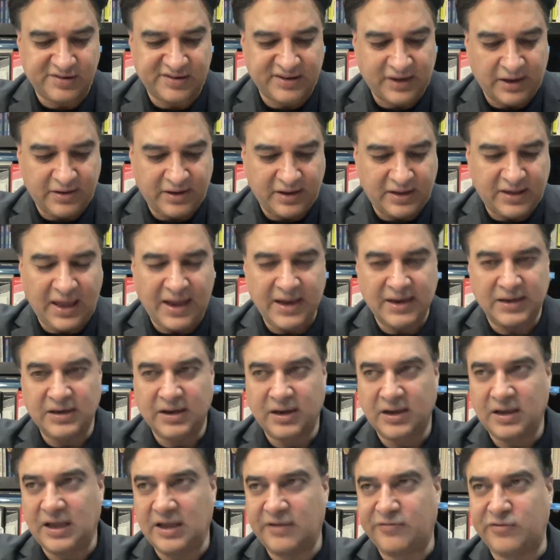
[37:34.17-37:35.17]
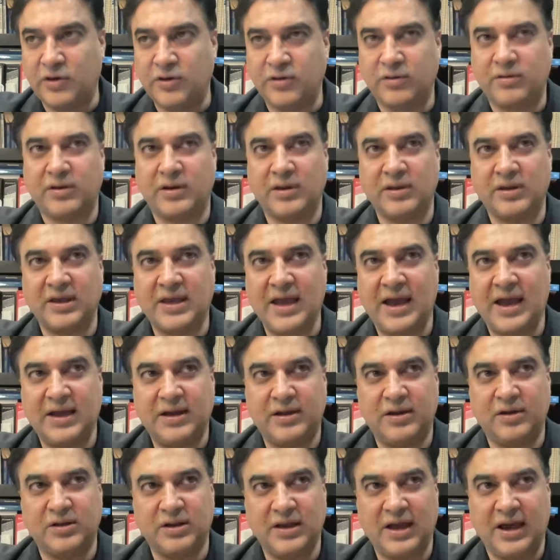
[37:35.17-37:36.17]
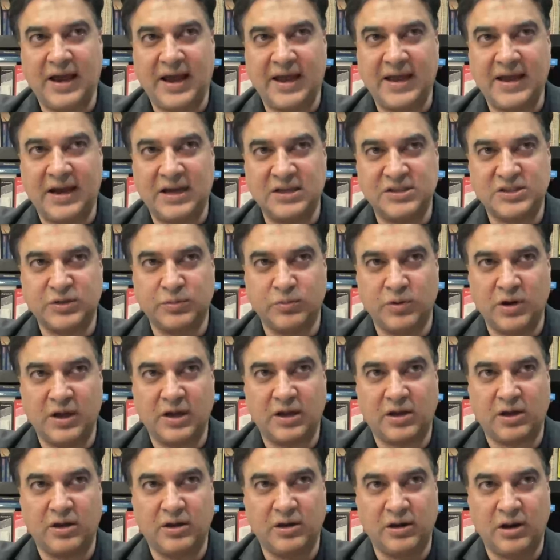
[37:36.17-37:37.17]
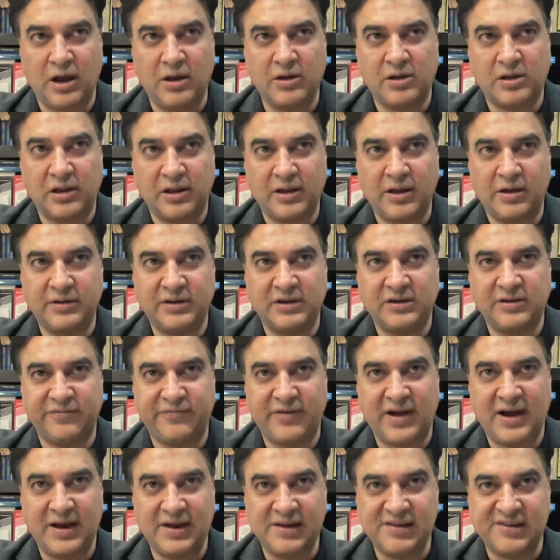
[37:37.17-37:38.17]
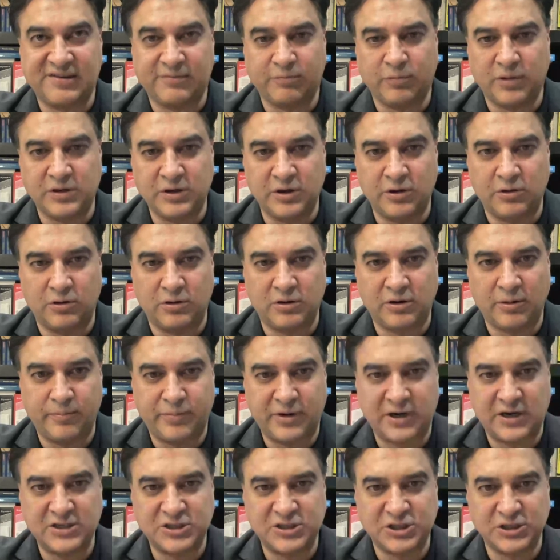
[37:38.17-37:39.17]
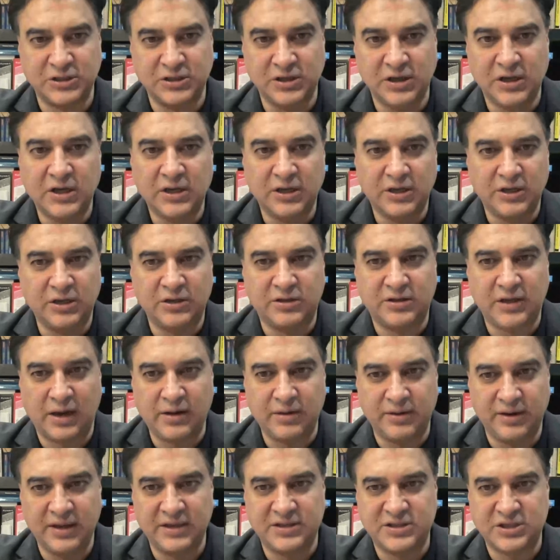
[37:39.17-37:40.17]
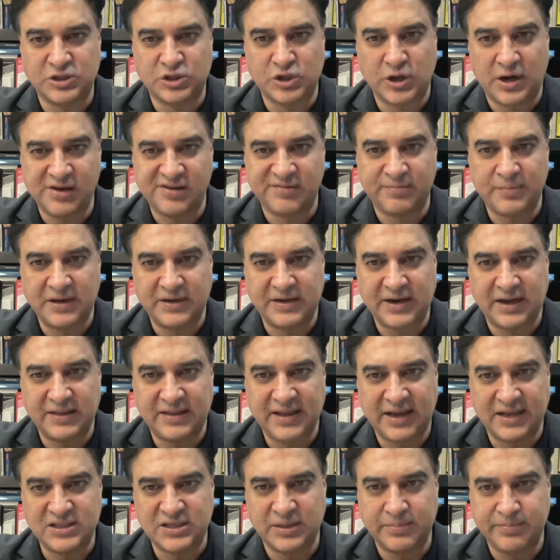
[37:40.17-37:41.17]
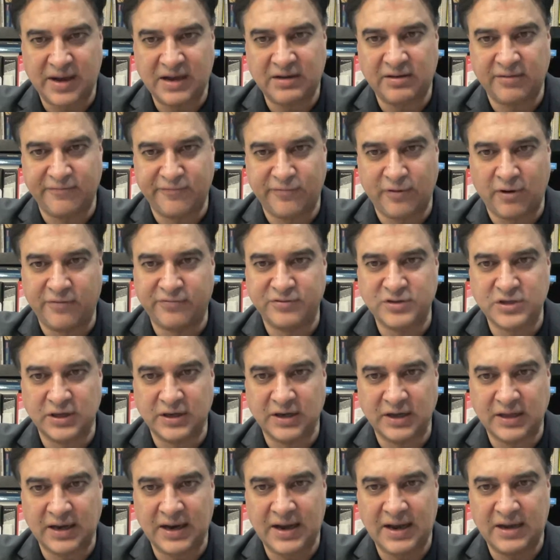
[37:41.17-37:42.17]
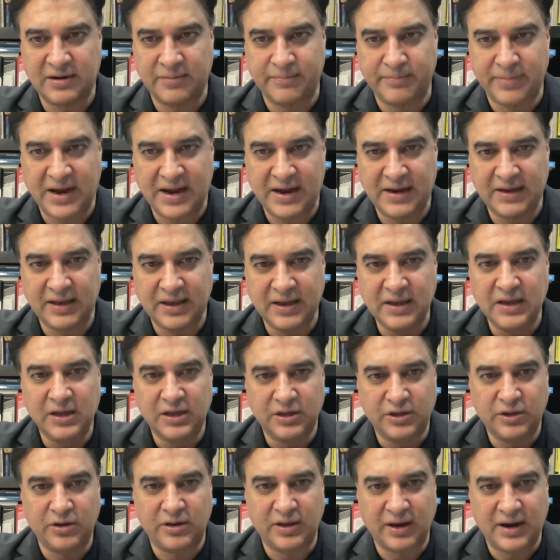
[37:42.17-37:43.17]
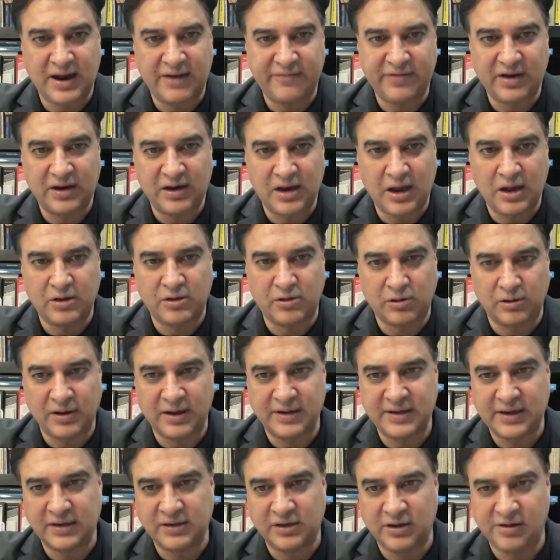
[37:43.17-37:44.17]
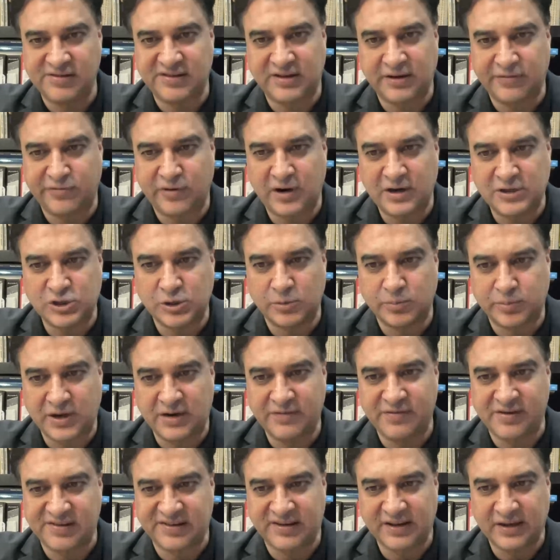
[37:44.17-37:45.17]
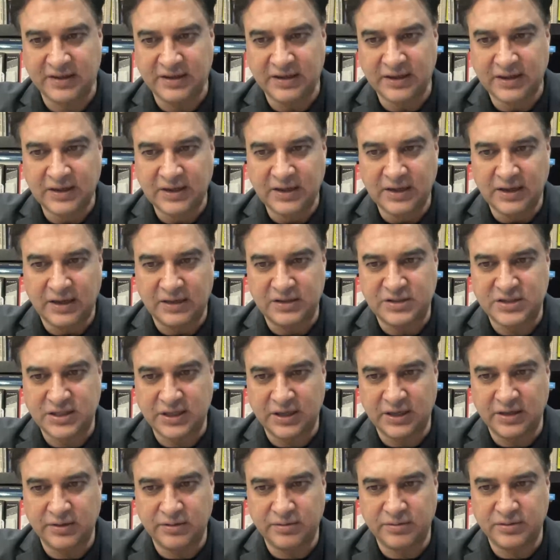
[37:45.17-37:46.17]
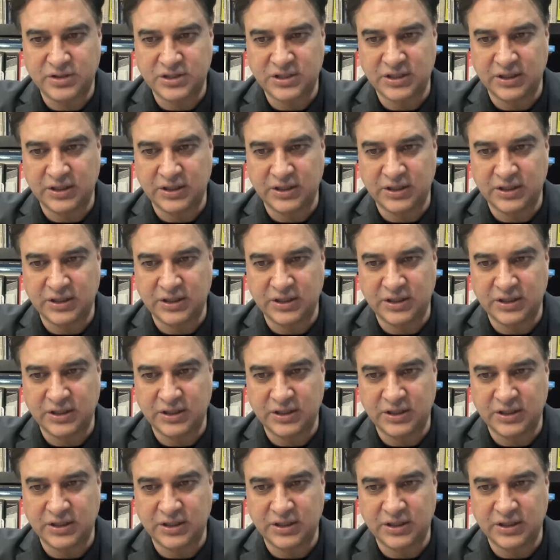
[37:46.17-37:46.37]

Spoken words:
again, if you can get AI to work locally on the device with neural compression, you don't need to transmit that data back and forth to the cloud and back. You can have it local and then use differential privacy to